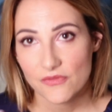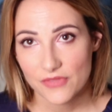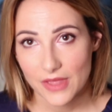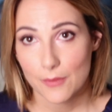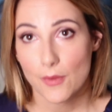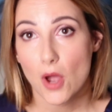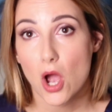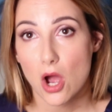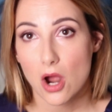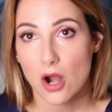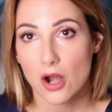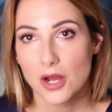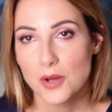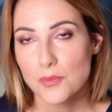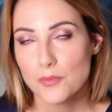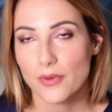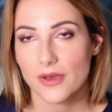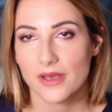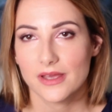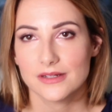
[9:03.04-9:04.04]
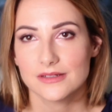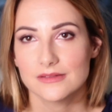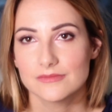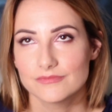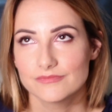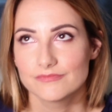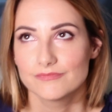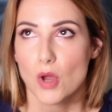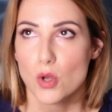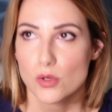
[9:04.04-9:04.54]
of them are, but
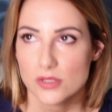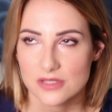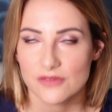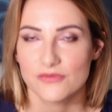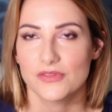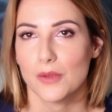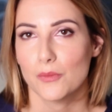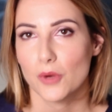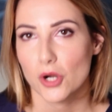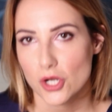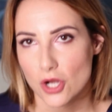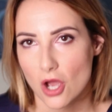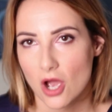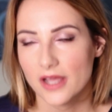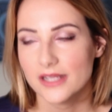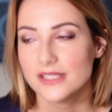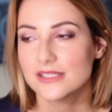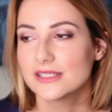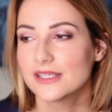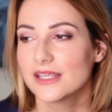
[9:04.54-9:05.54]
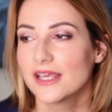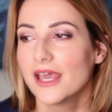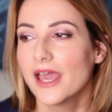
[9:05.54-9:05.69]
most of them are not.